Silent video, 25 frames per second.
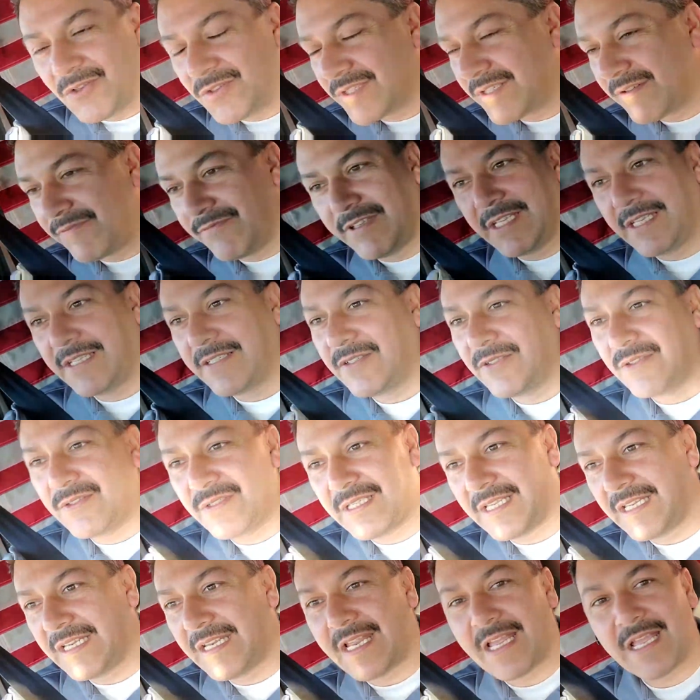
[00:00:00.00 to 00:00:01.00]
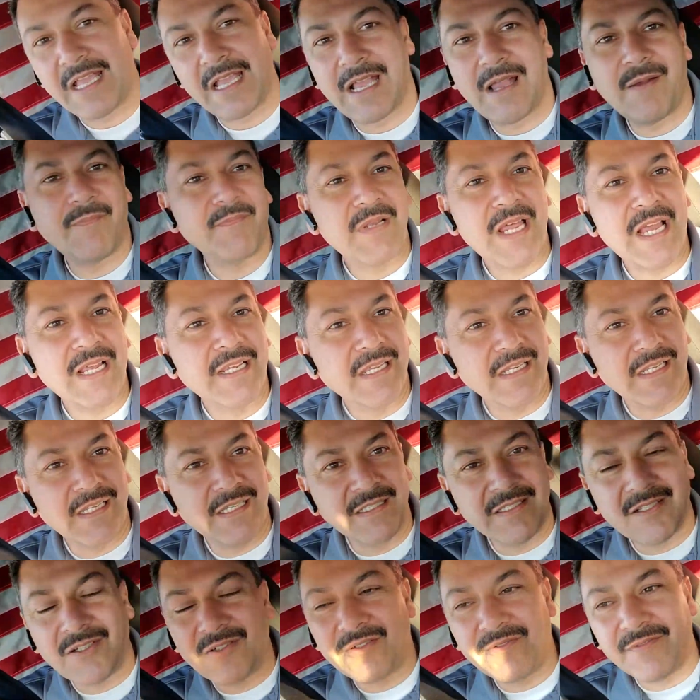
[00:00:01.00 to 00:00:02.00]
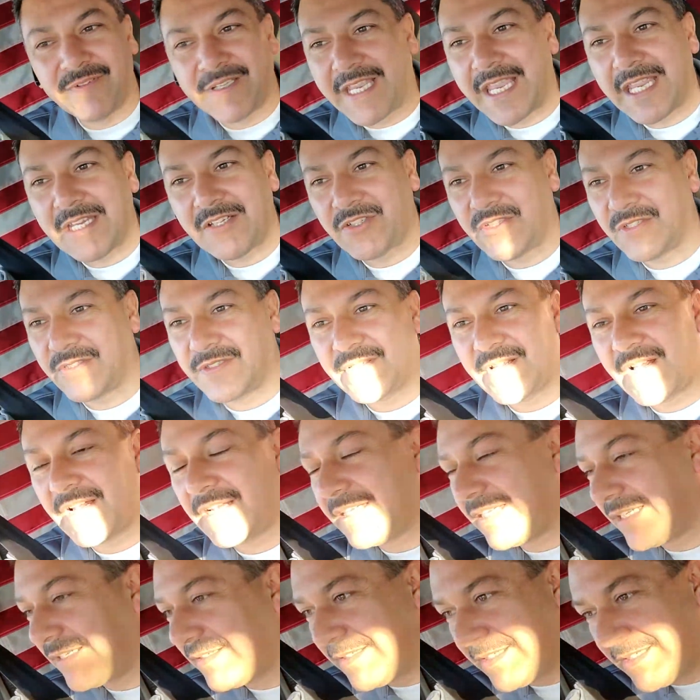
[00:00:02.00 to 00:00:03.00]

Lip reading: to vehicles and I'm not getting notifications on it.